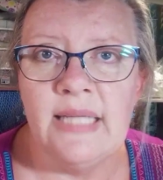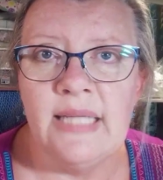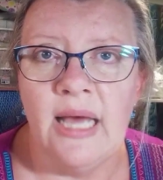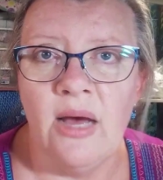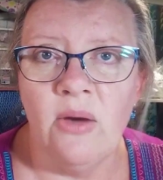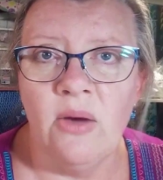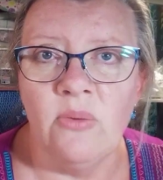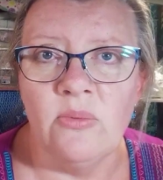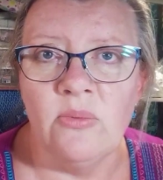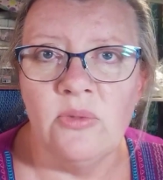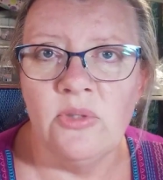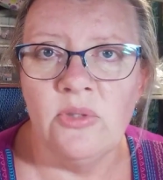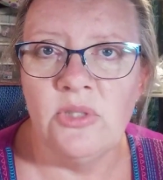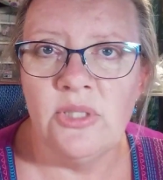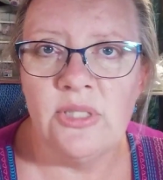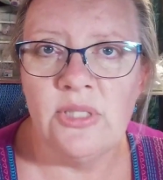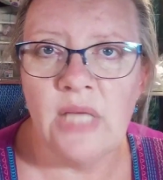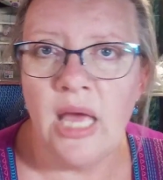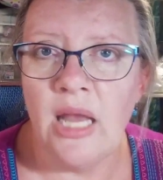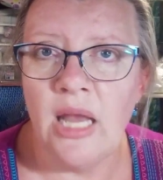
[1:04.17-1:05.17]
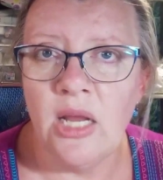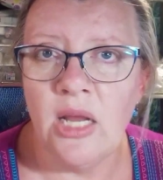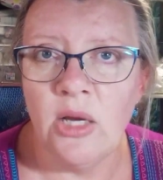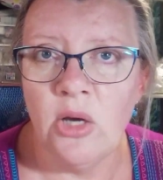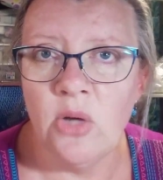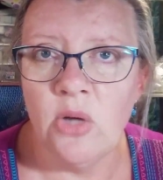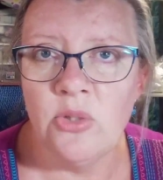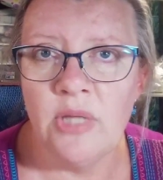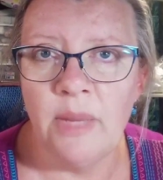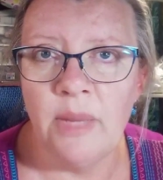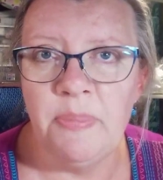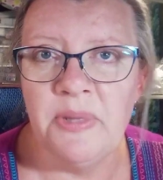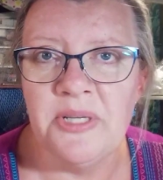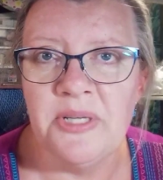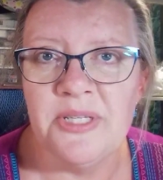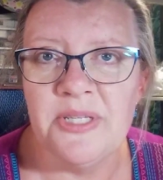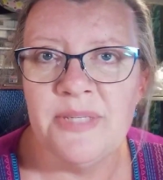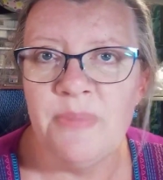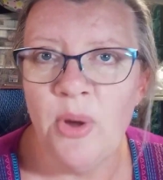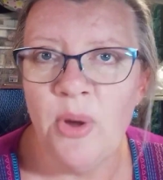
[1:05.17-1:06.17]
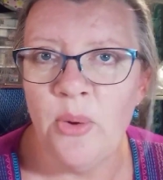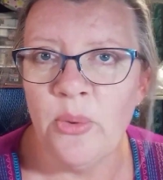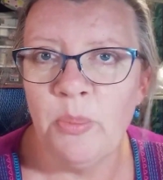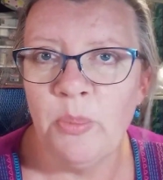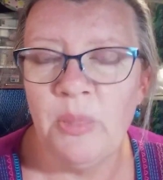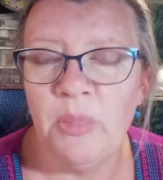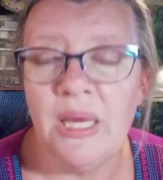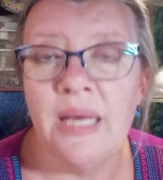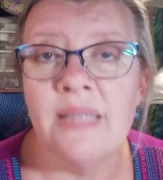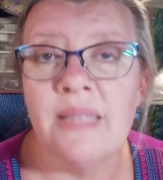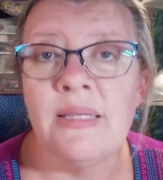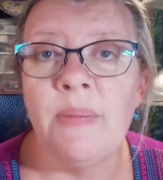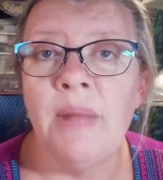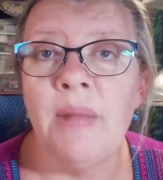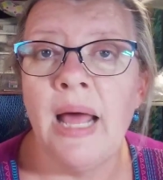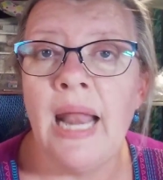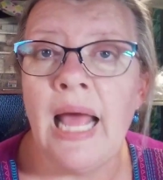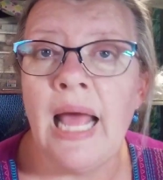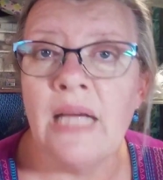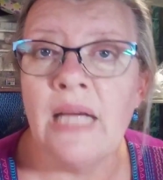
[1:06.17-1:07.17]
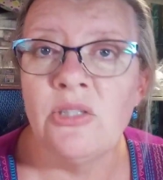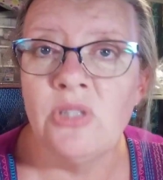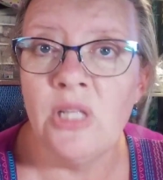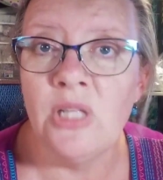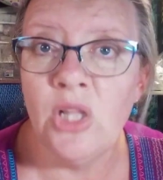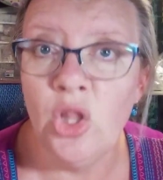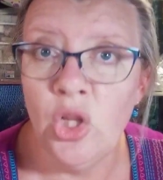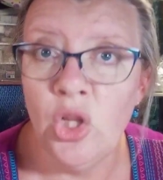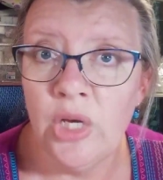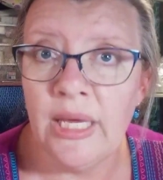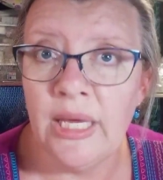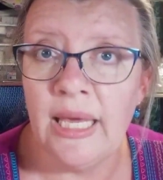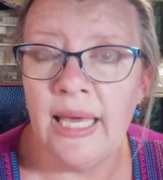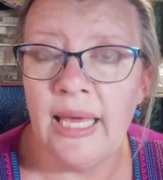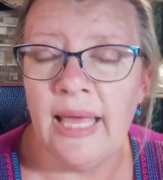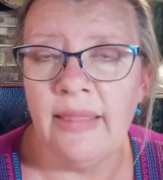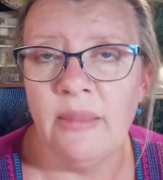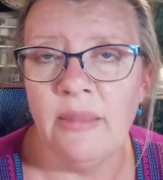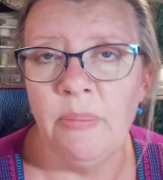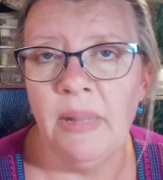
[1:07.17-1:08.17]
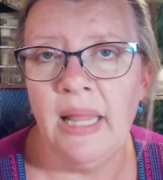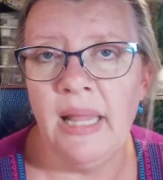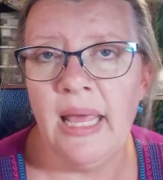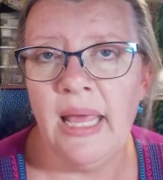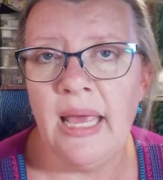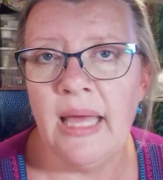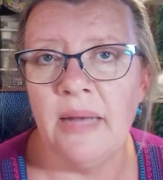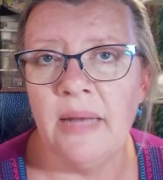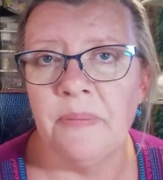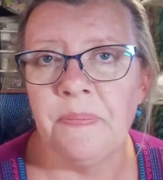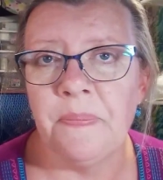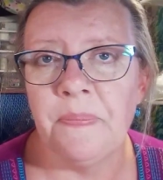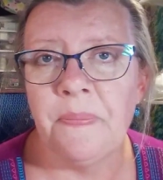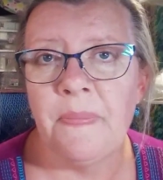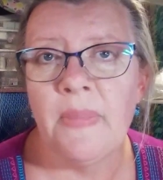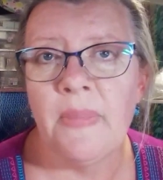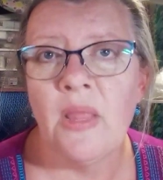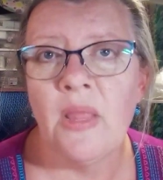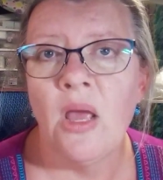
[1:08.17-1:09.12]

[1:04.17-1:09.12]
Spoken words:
down just kind of goes up in smoke because I'm not actually looking at the plan.